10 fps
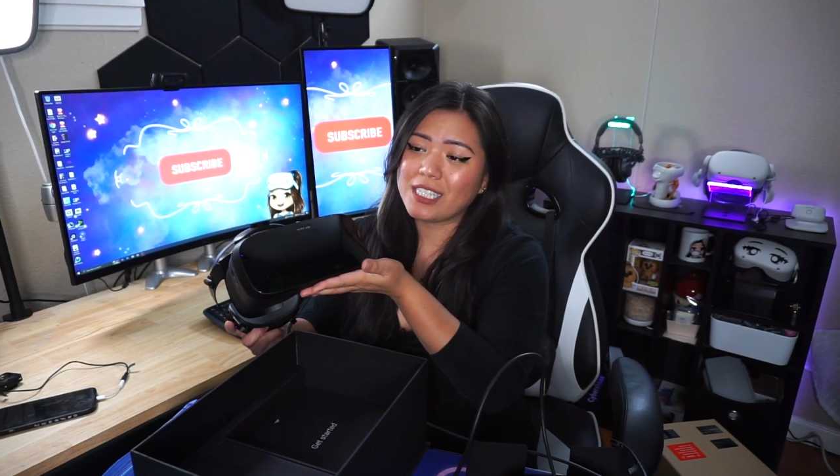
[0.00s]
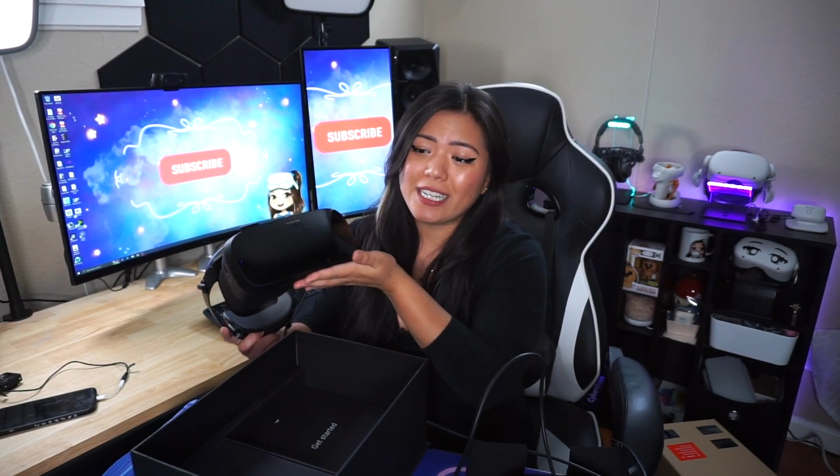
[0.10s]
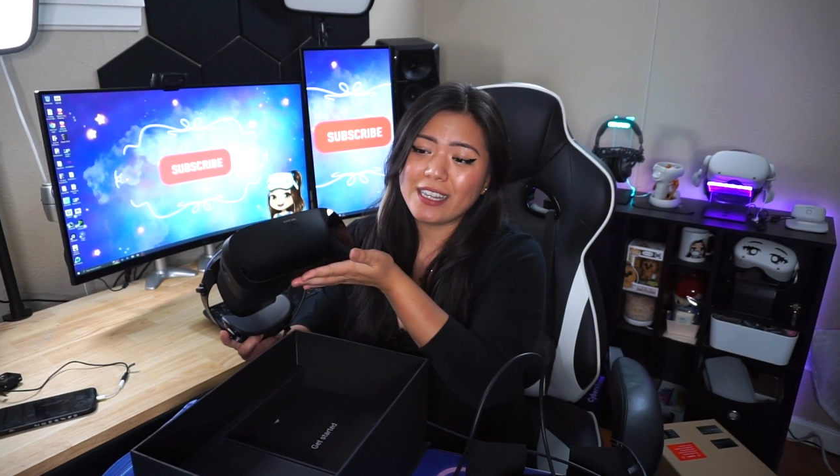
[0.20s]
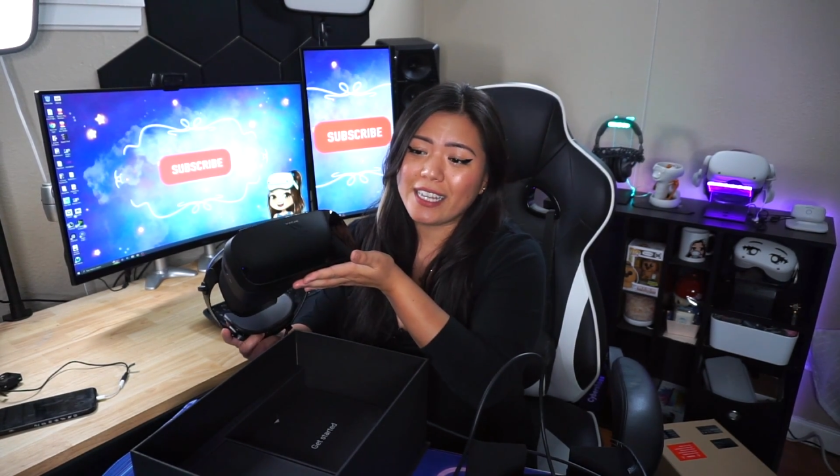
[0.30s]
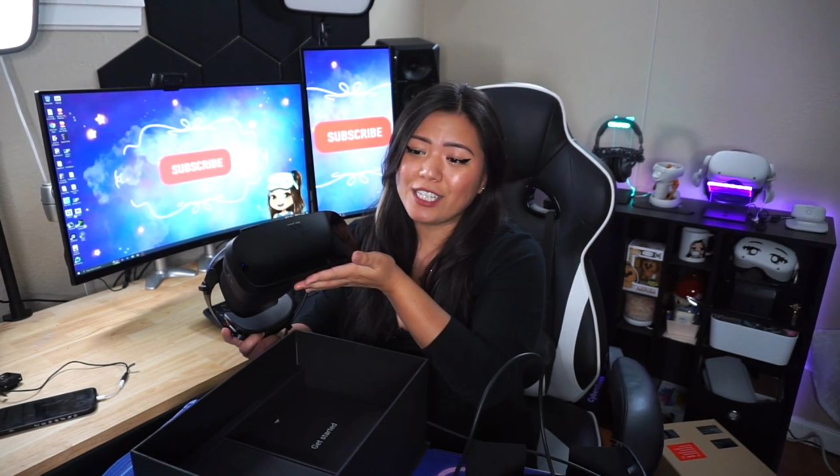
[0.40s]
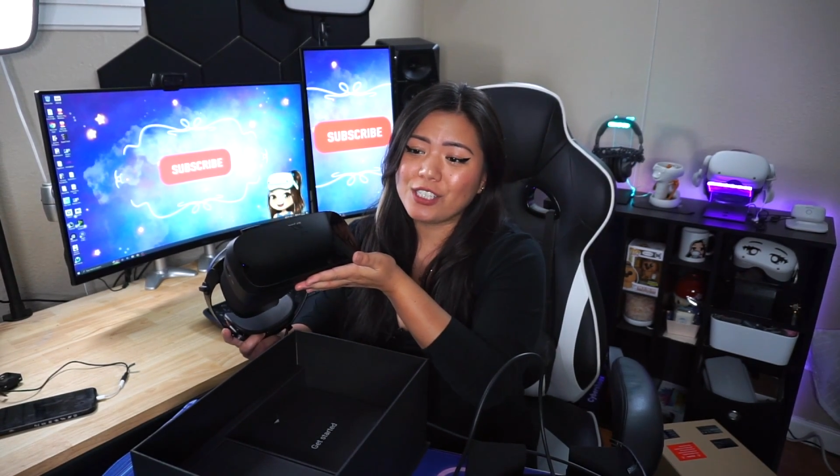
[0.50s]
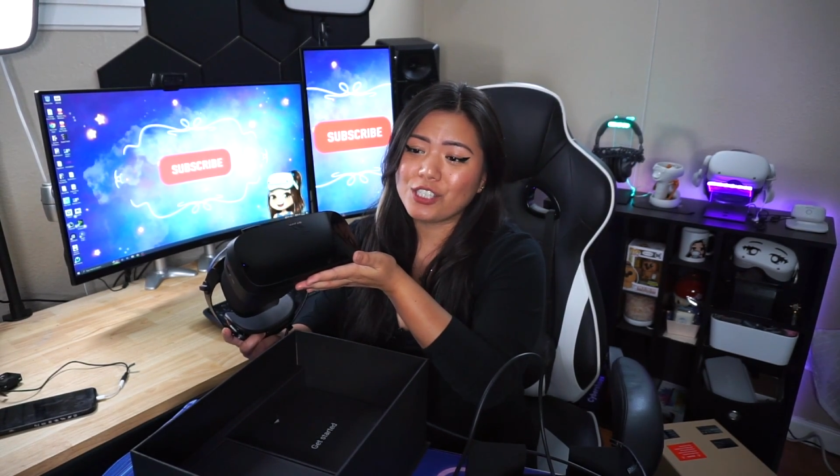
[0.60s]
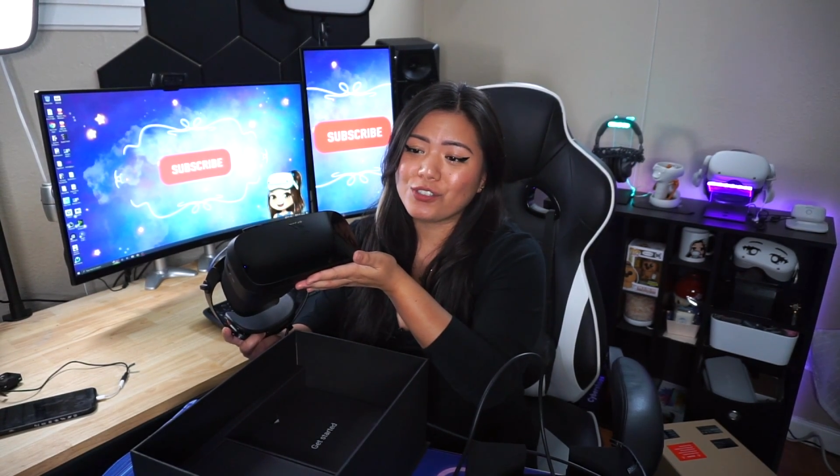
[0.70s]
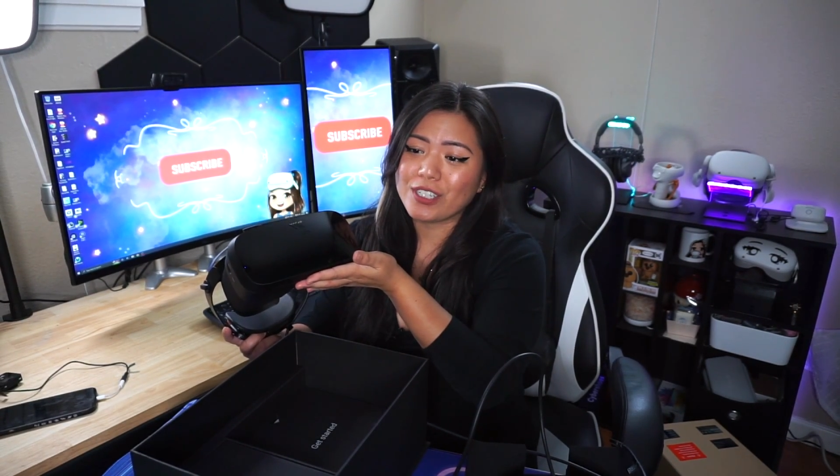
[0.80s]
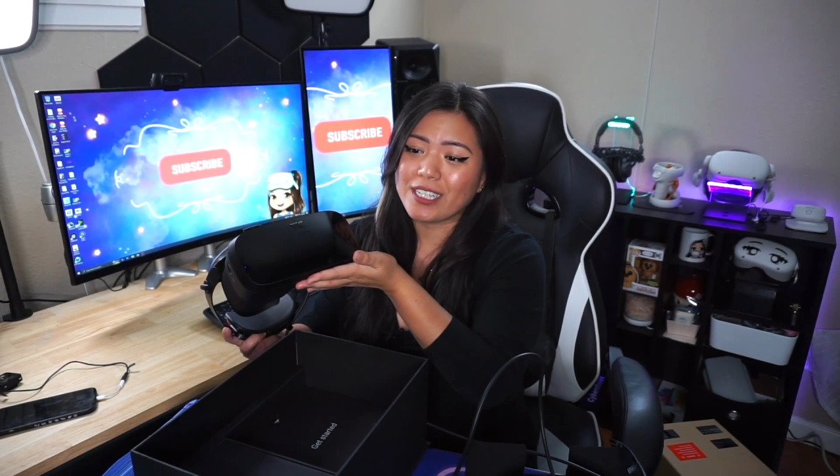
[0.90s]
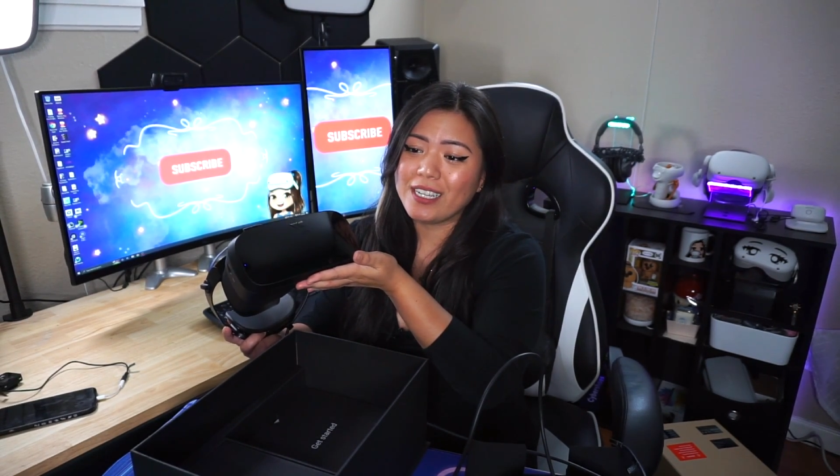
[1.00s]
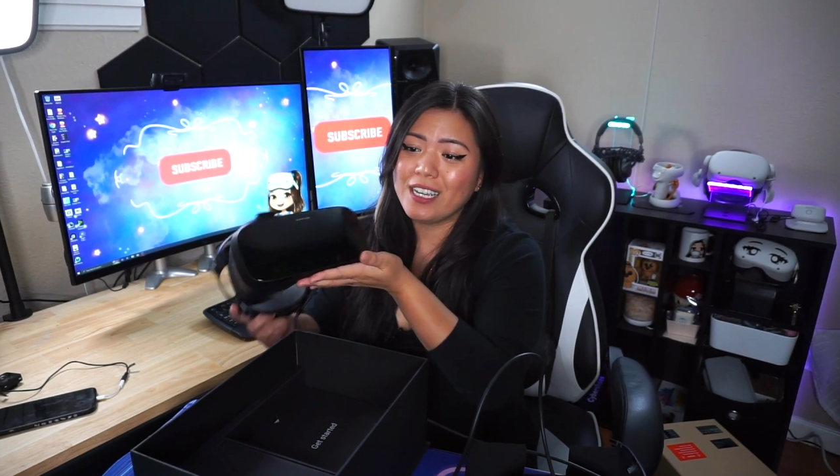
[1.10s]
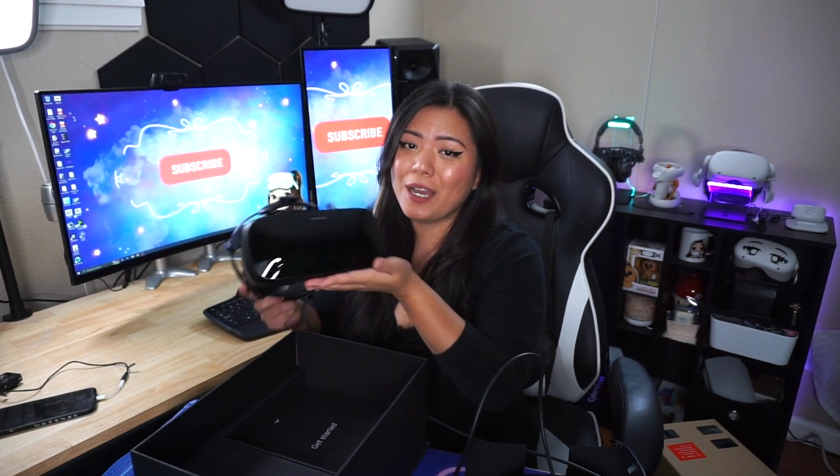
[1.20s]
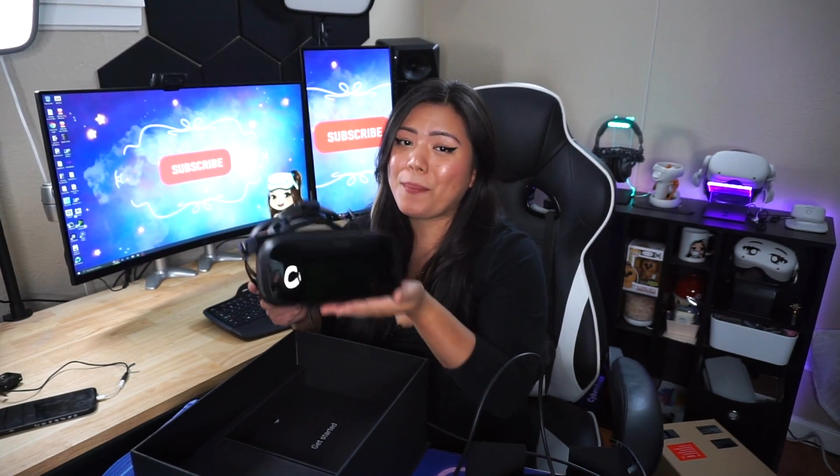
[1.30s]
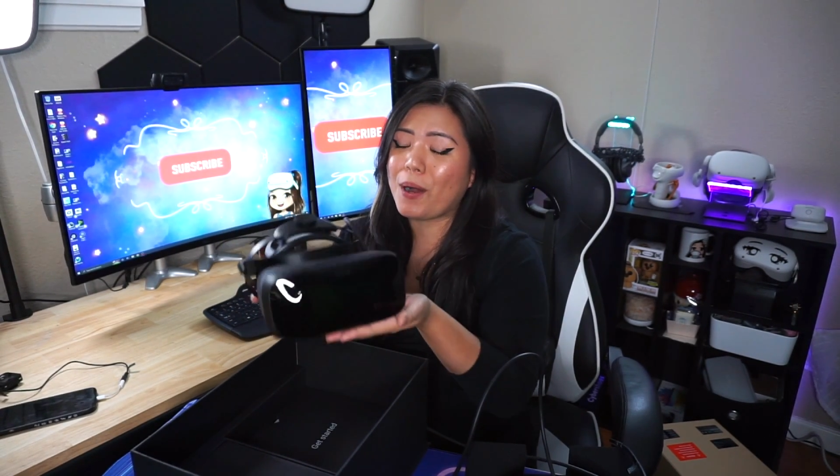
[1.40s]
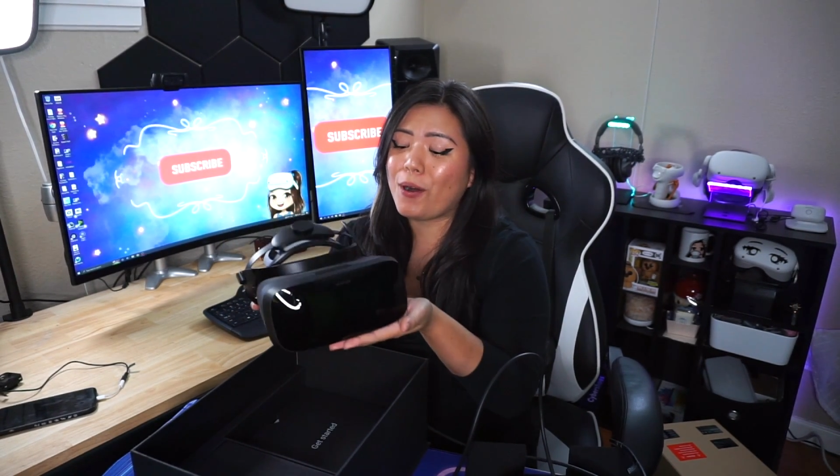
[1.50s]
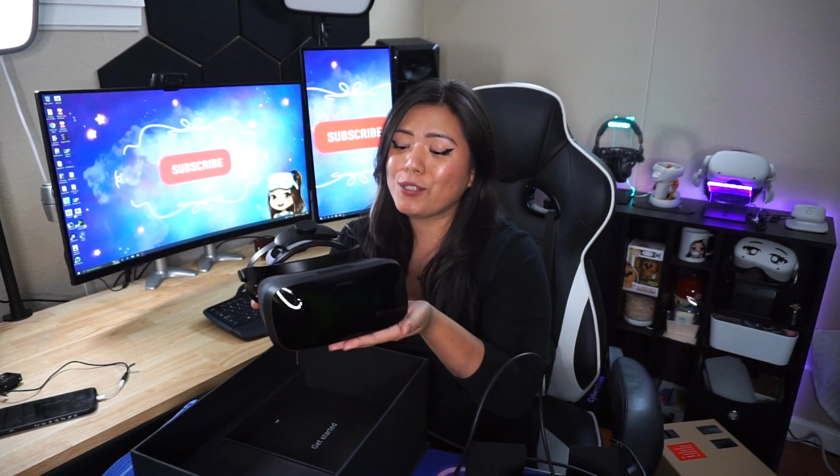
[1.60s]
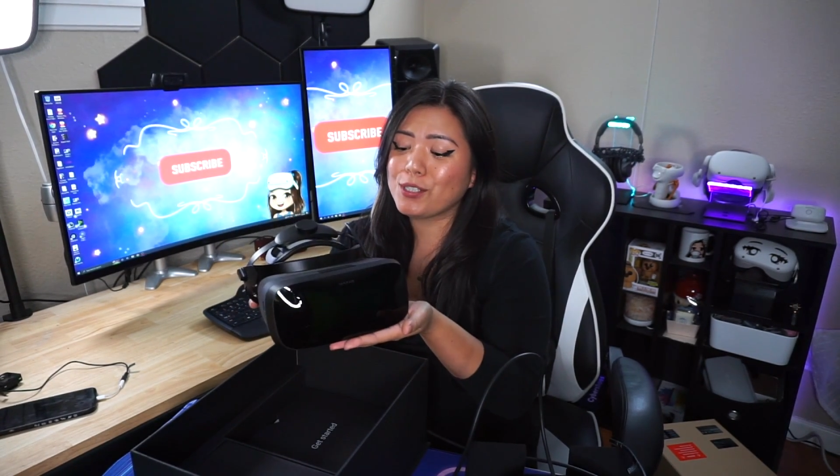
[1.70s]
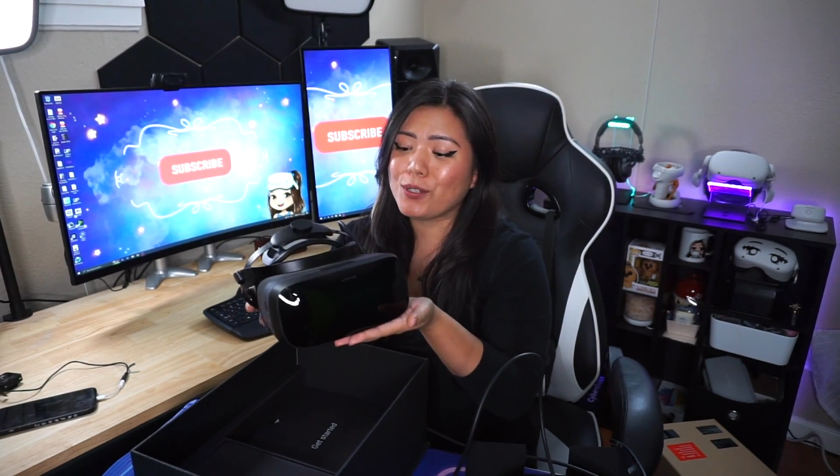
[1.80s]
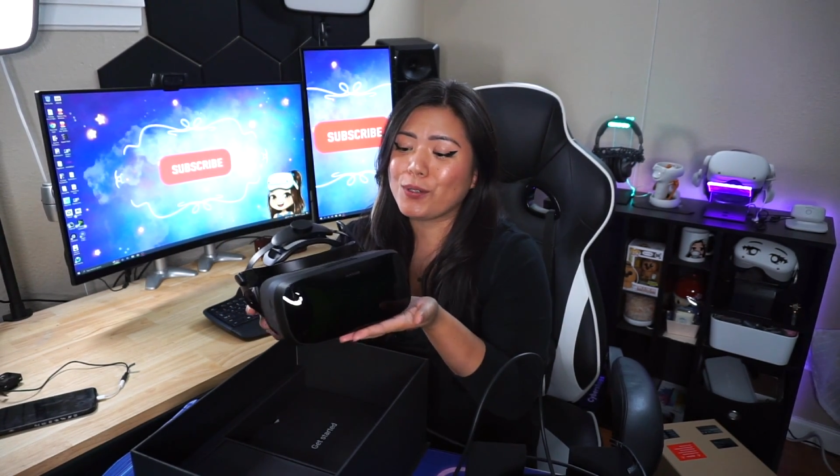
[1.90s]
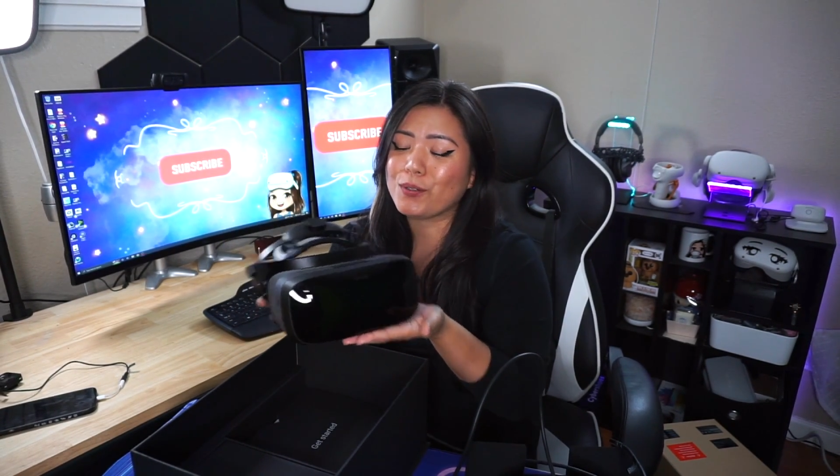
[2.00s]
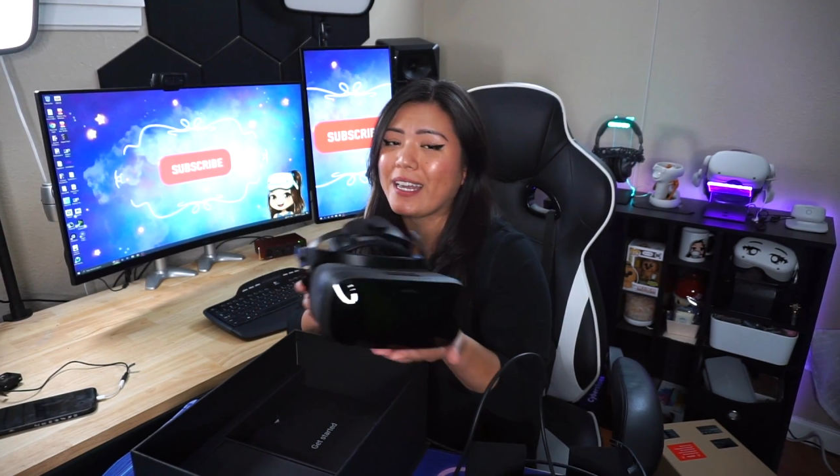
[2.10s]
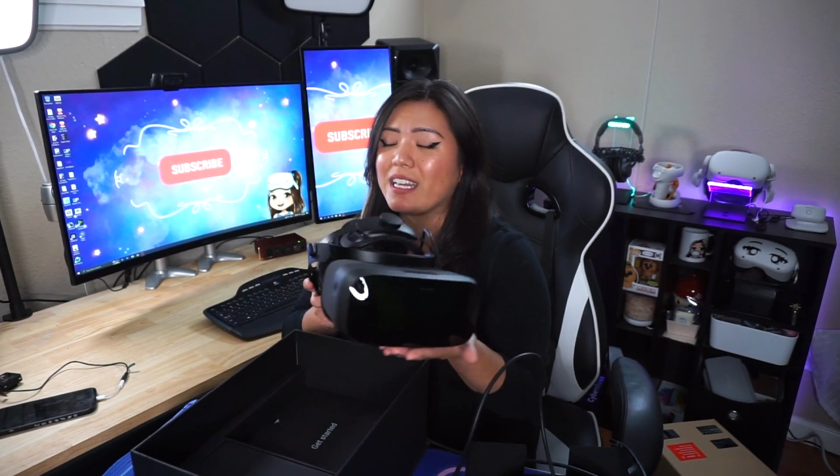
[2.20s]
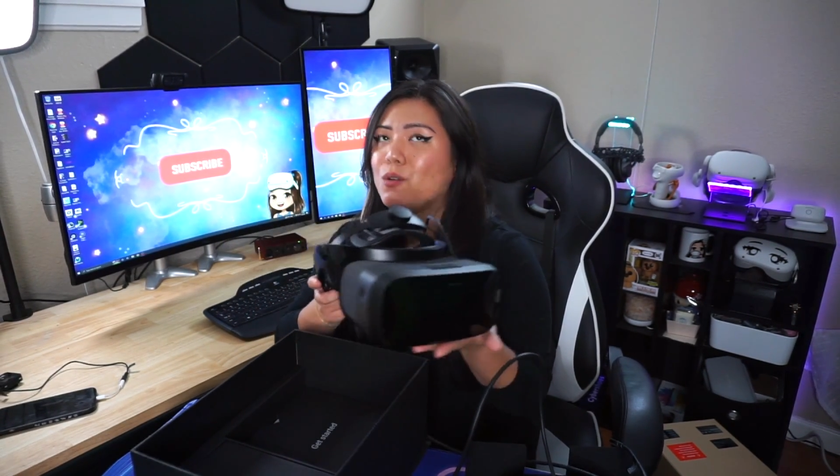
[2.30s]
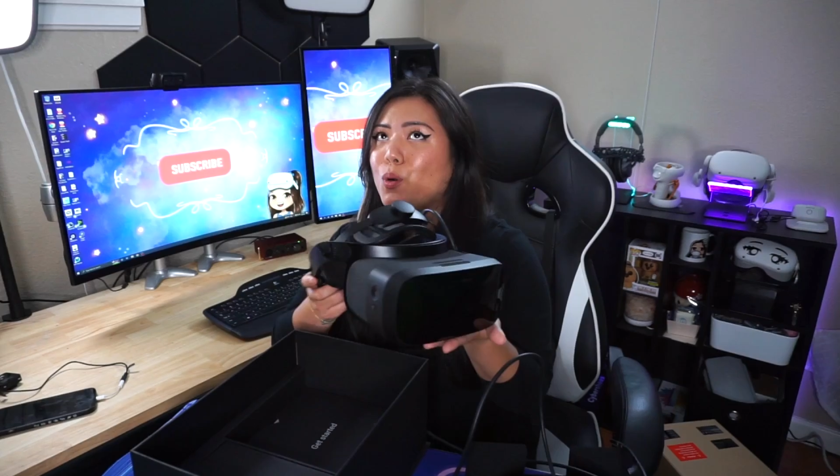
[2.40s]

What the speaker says: in the industry, but also like